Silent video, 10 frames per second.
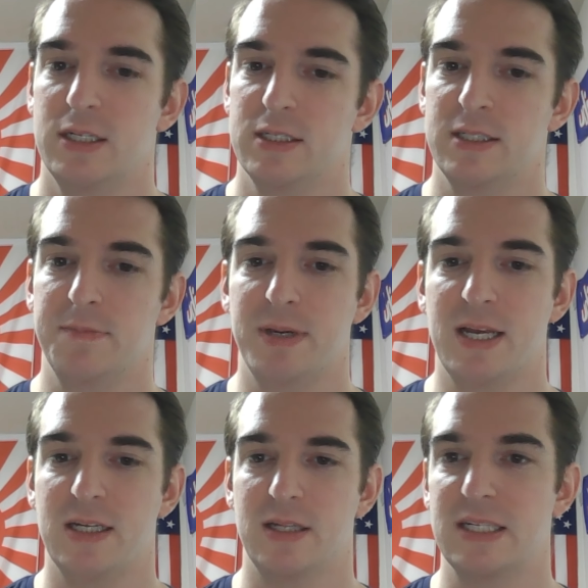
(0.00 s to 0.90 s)
sit
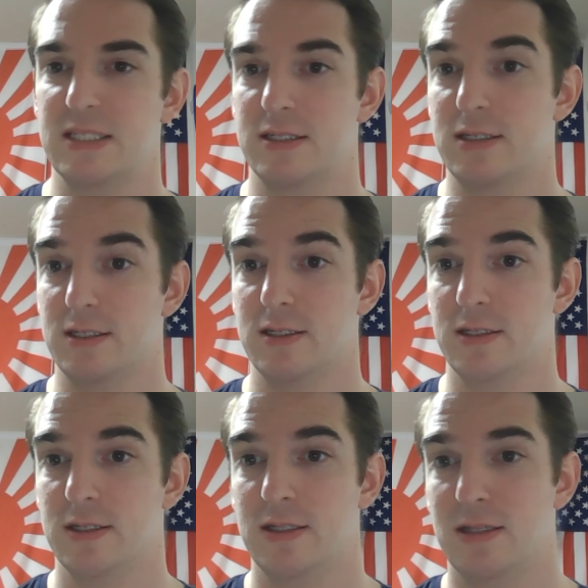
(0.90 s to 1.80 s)
back and let's
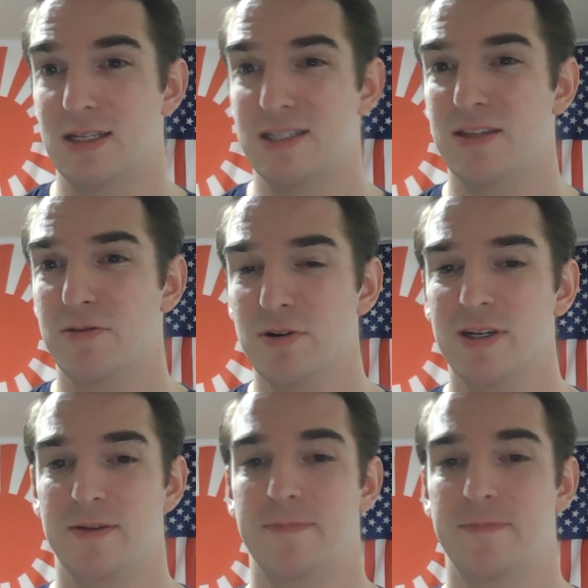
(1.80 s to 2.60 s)
get through it.